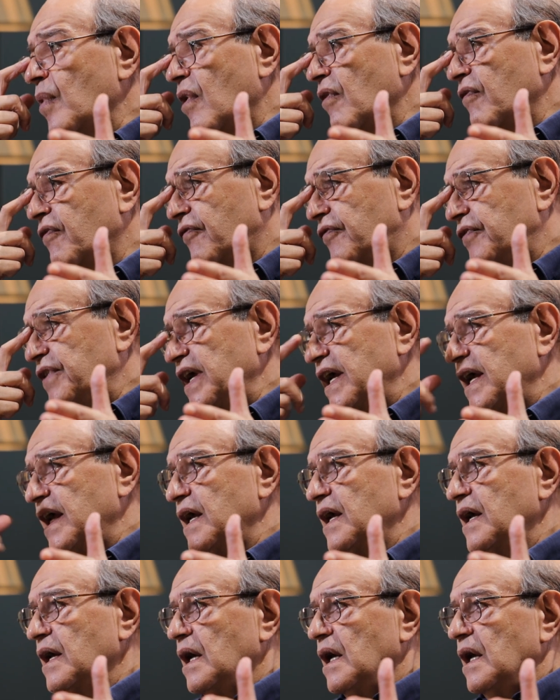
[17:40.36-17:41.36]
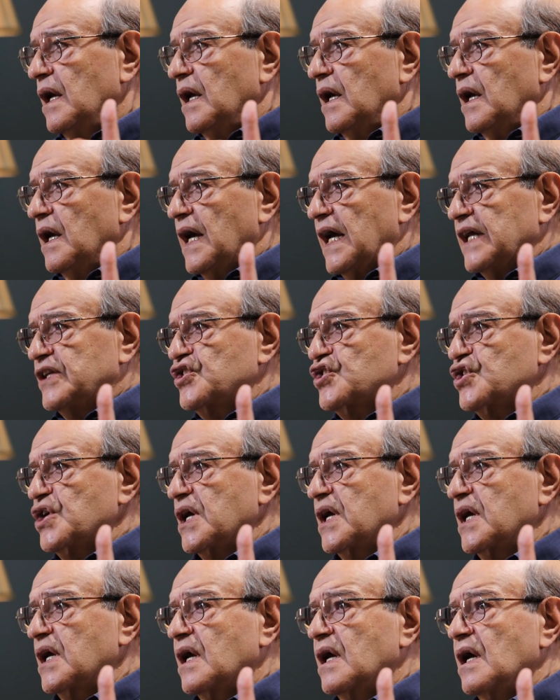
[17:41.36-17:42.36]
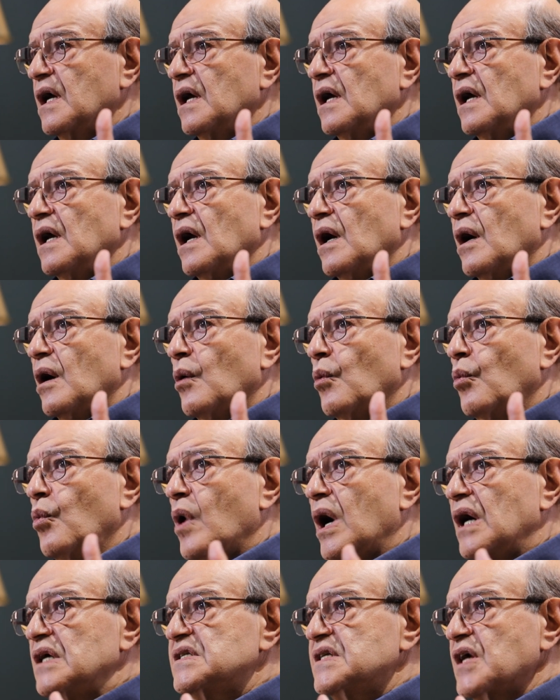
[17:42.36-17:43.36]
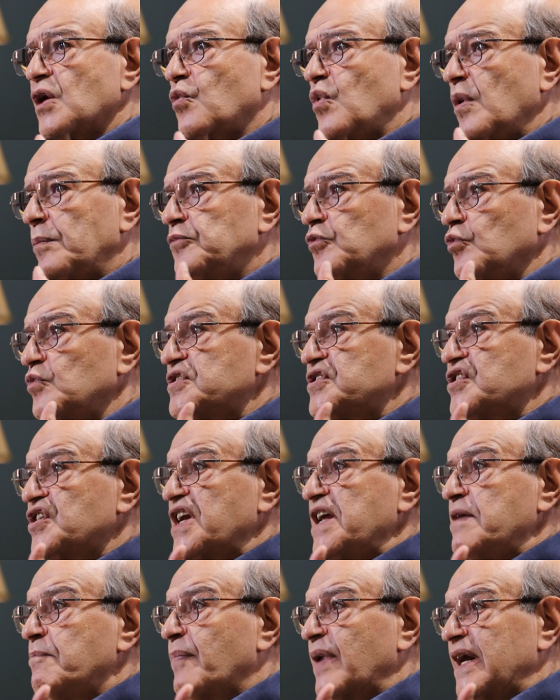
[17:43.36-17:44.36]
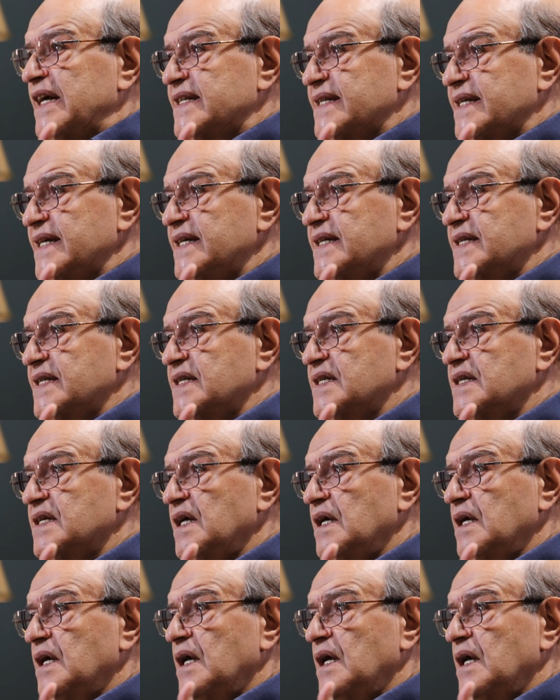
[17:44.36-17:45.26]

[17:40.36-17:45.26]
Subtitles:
of the etching was equipped with 3 presses,